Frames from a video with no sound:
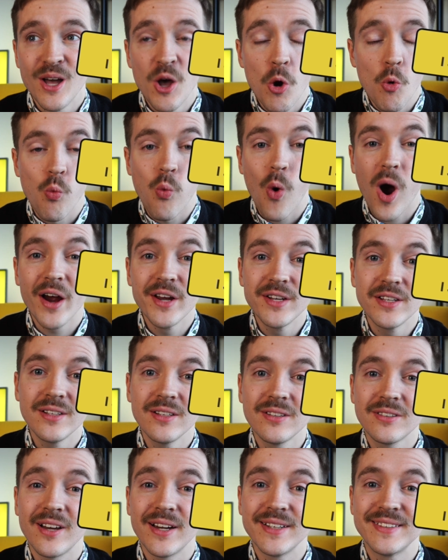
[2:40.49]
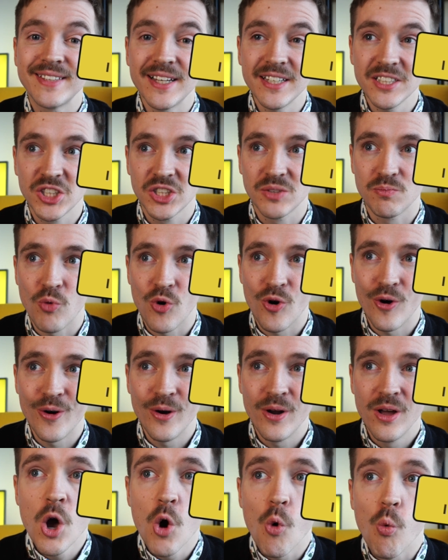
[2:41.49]
Why didn't I test more?
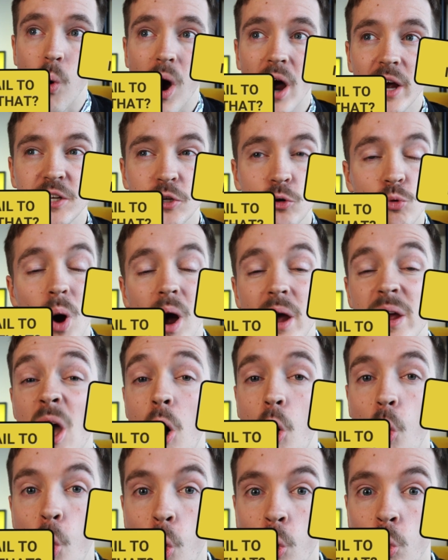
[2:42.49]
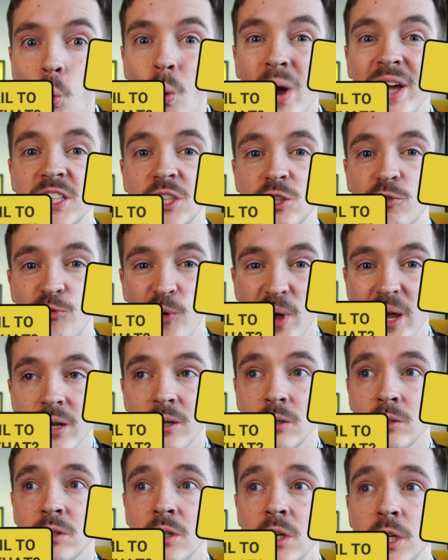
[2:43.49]
Why do I always
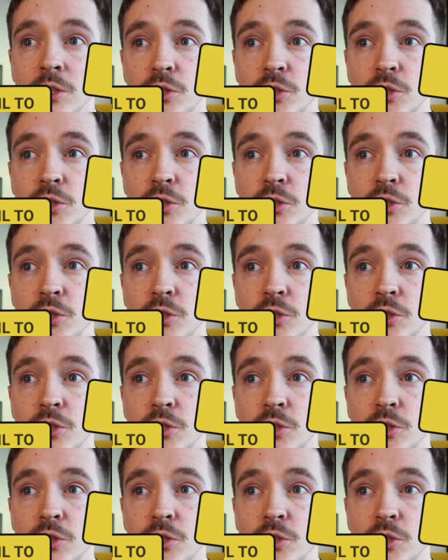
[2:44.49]
fail